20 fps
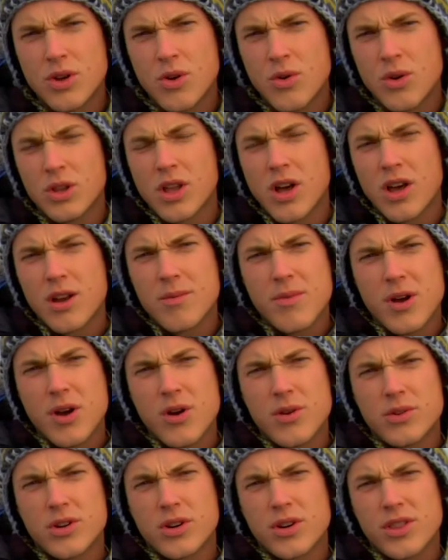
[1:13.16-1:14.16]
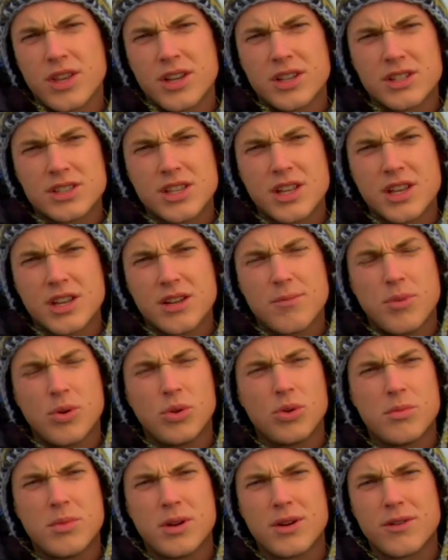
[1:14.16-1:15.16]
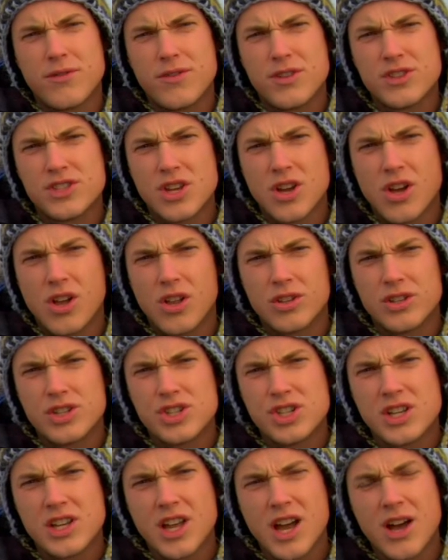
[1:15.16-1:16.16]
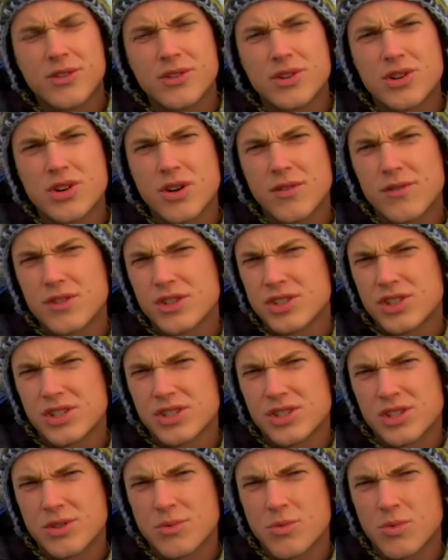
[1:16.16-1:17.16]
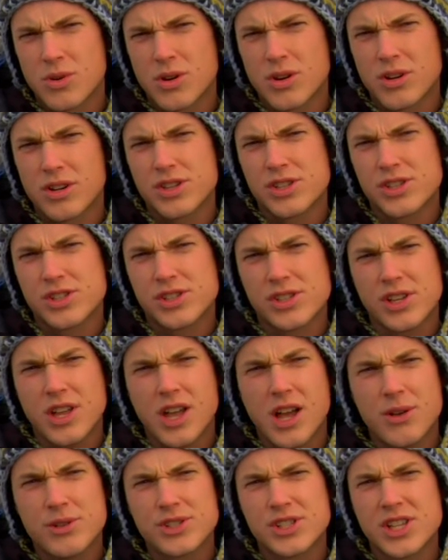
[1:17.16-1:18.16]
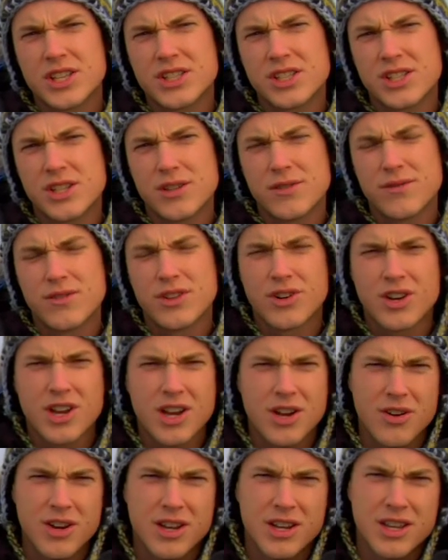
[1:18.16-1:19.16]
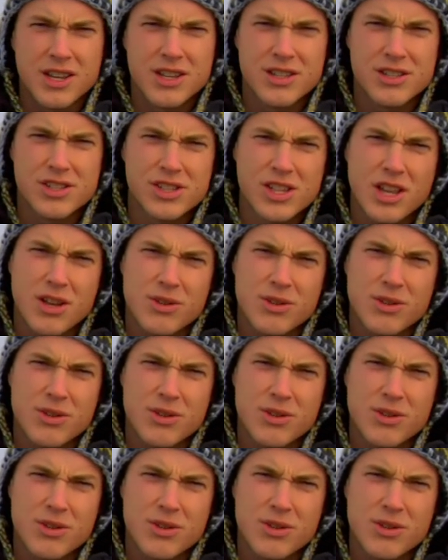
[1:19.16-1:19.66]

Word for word: know a lot about are things like polar bear physiology, how their nervous system works, how sensitive their hearing is,